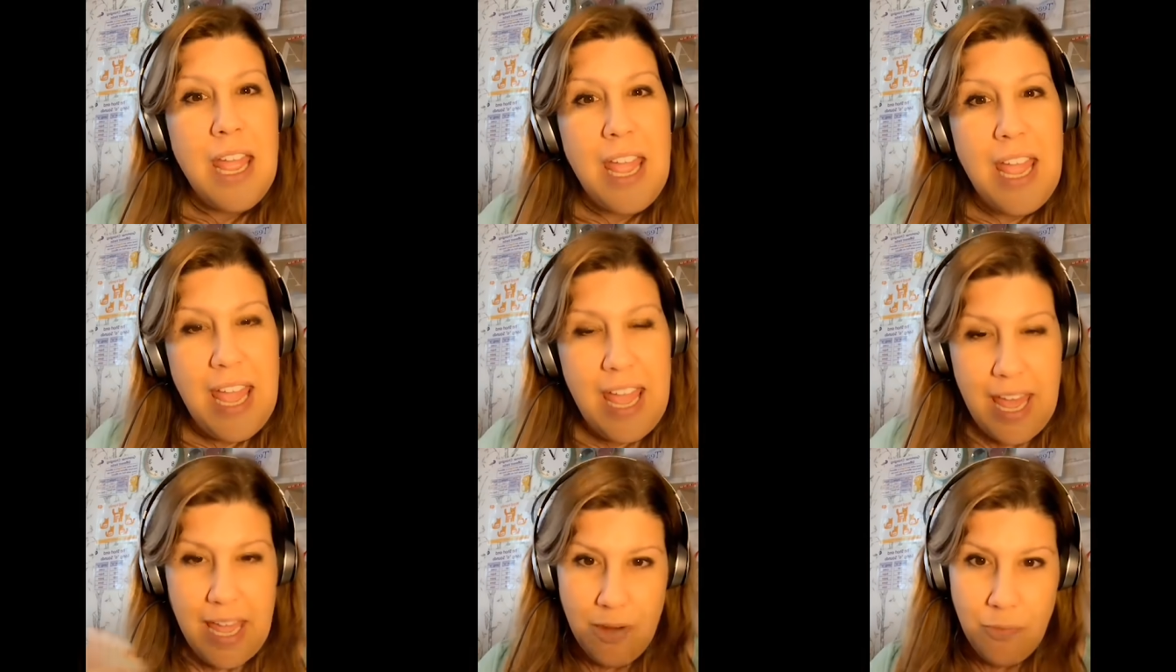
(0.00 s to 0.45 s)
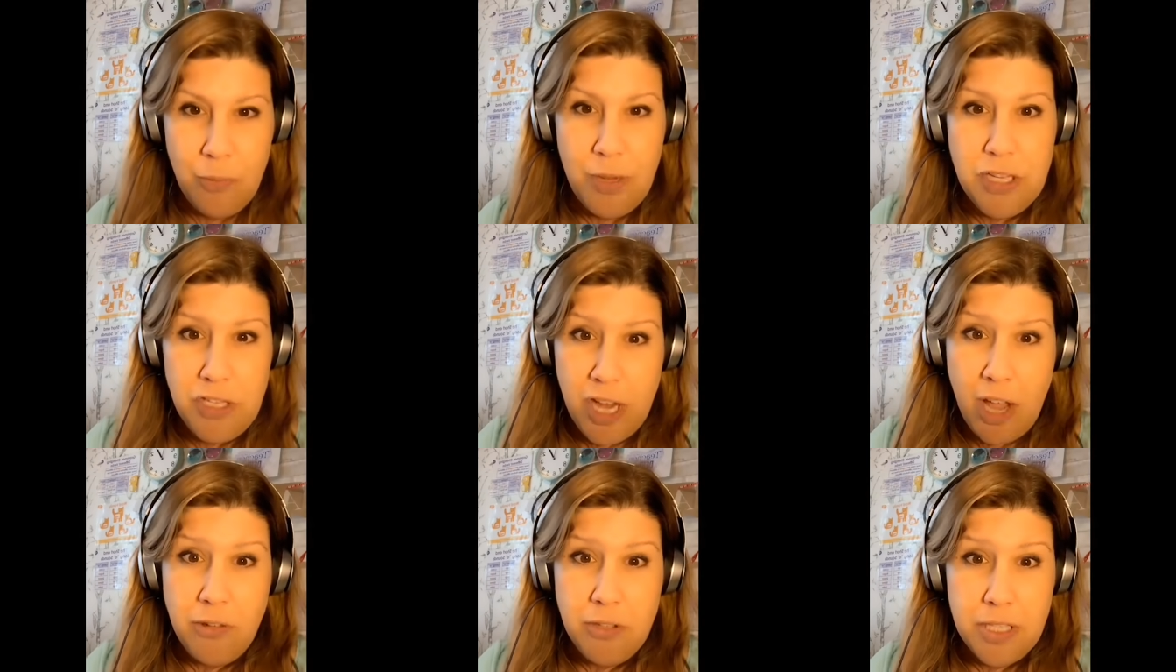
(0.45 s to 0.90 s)
and
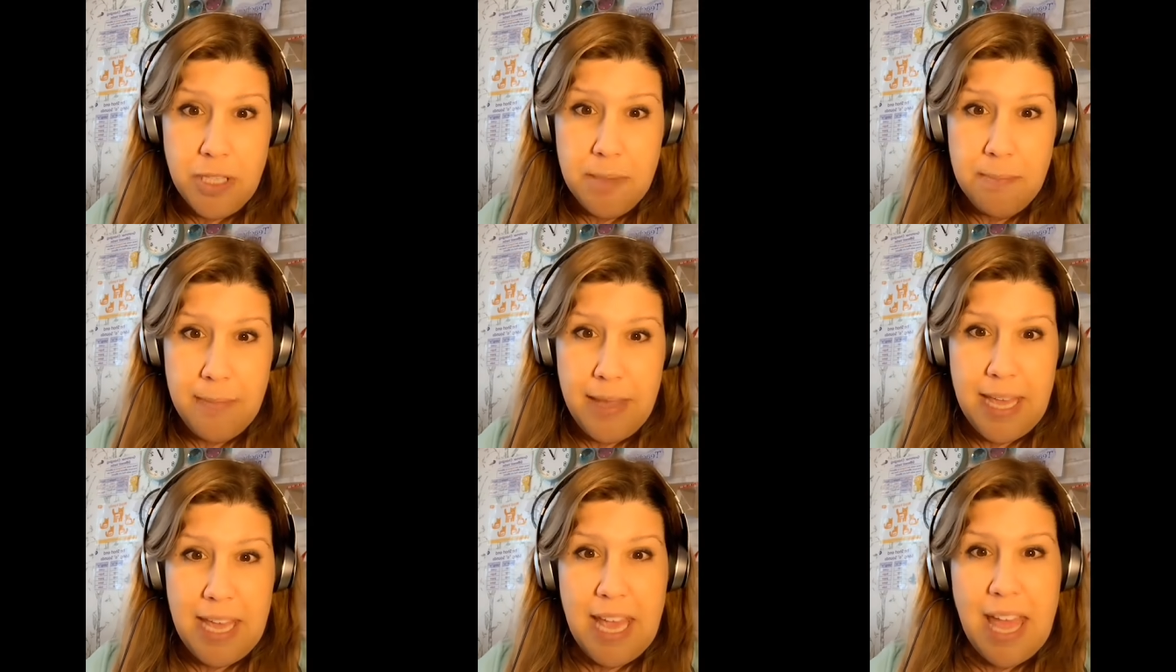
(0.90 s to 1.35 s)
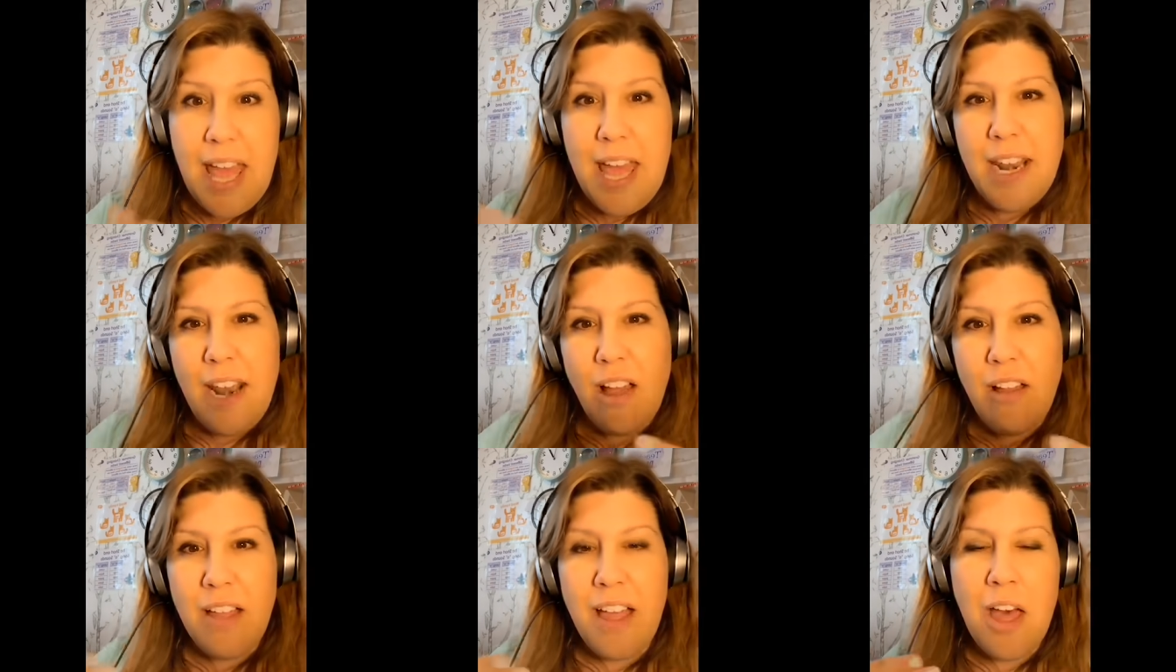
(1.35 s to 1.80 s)
reach out to me
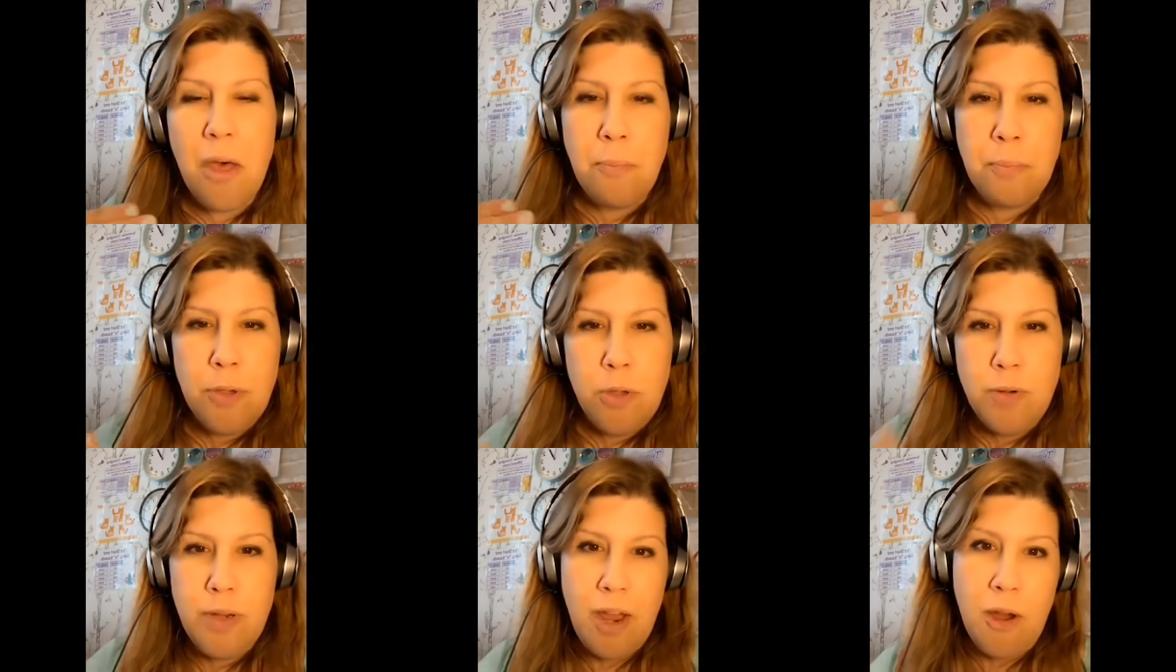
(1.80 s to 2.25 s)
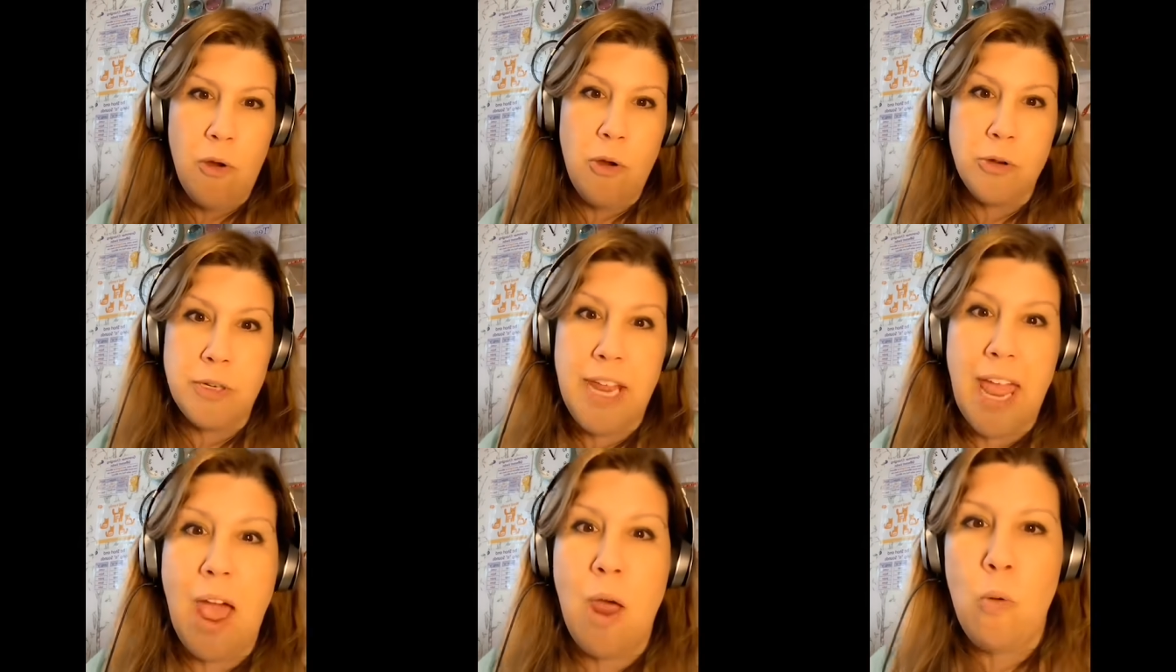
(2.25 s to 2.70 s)
and I'll help you
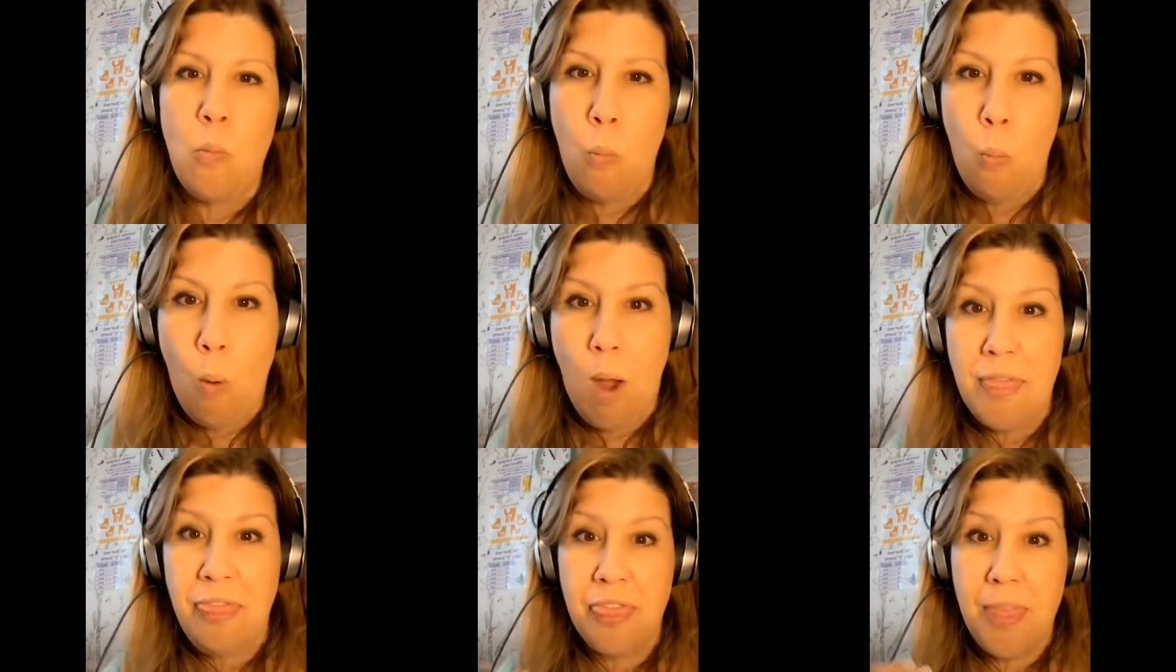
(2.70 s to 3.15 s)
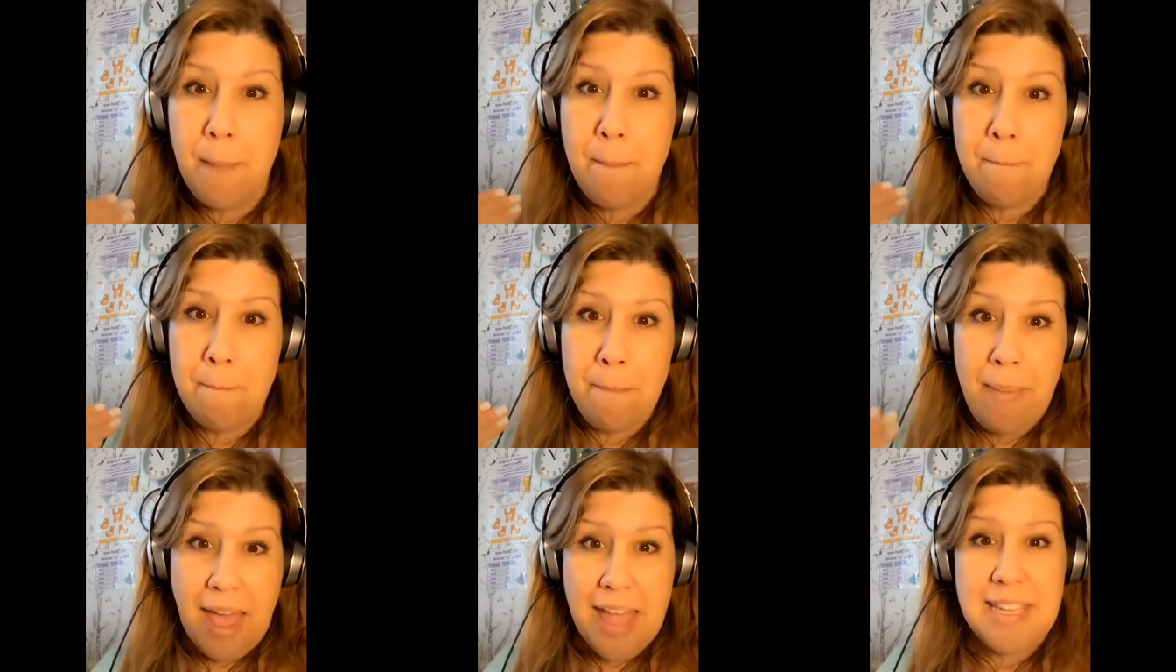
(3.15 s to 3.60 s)
narrow down what
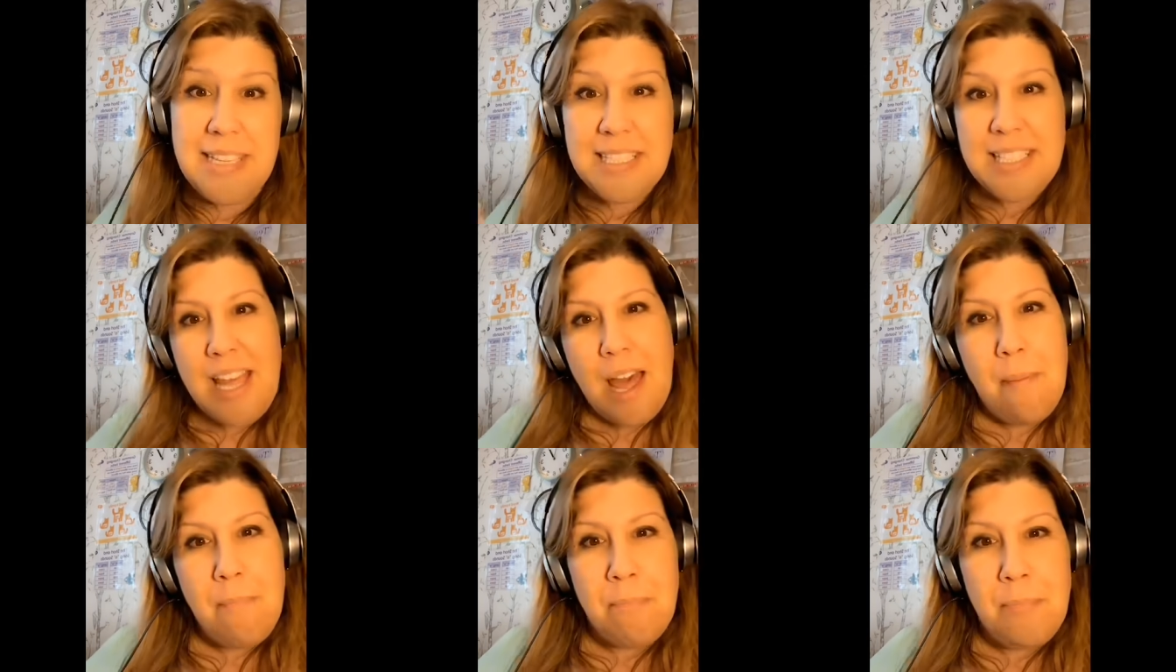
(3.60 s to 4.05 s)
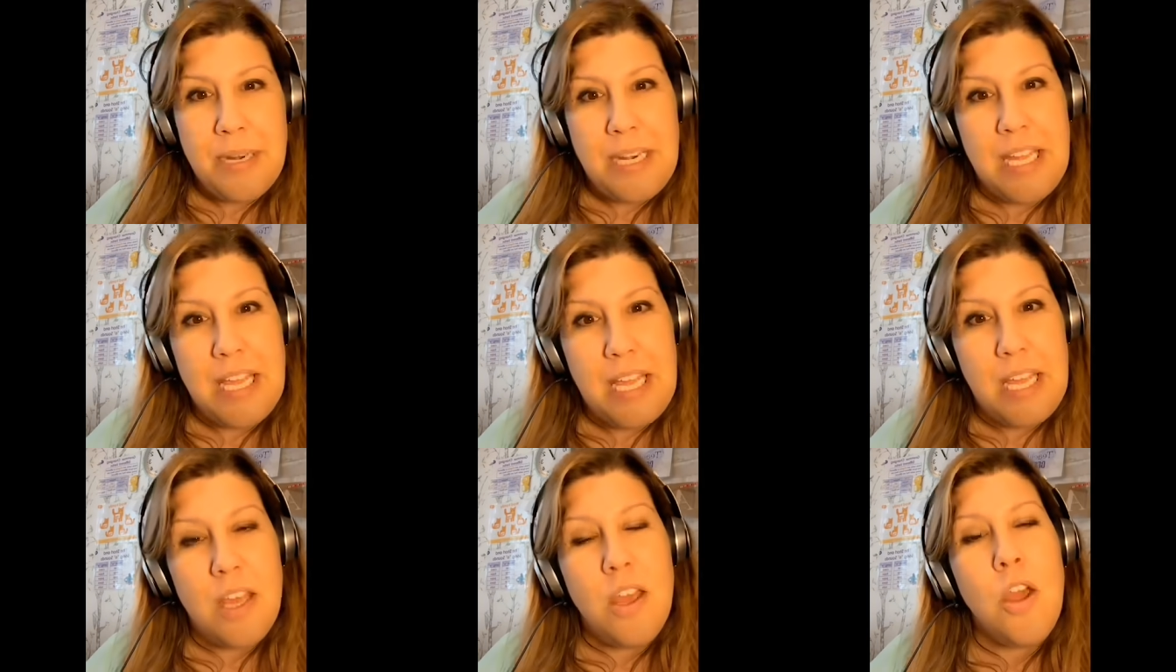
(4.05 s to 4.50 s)
the best
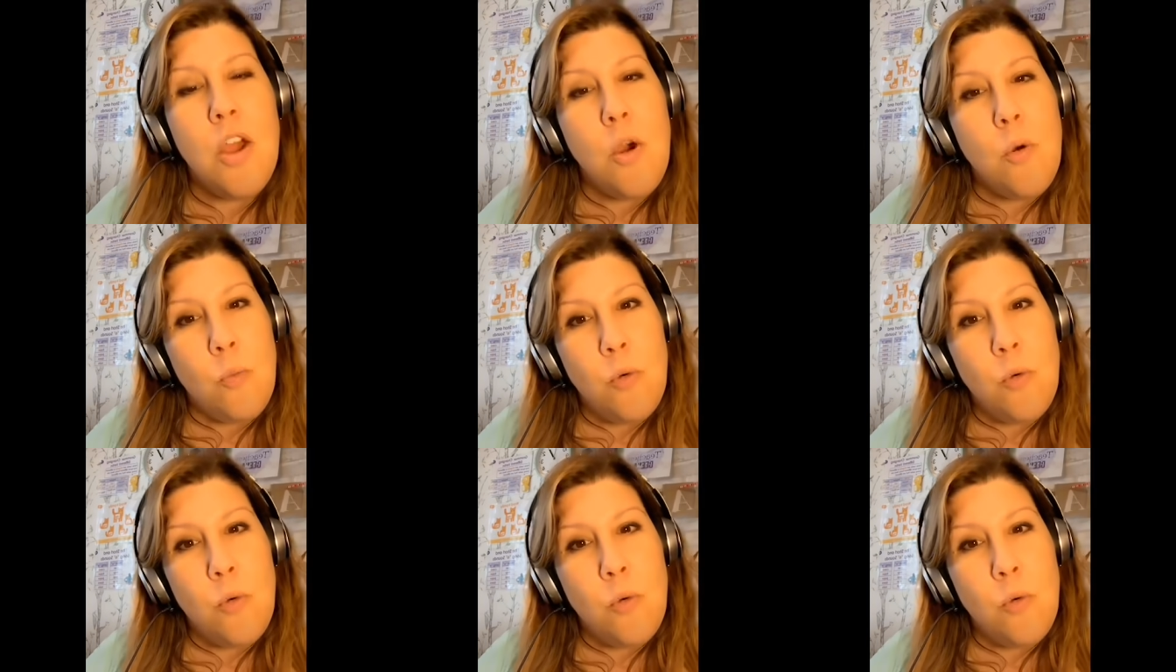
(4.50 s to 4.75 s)
company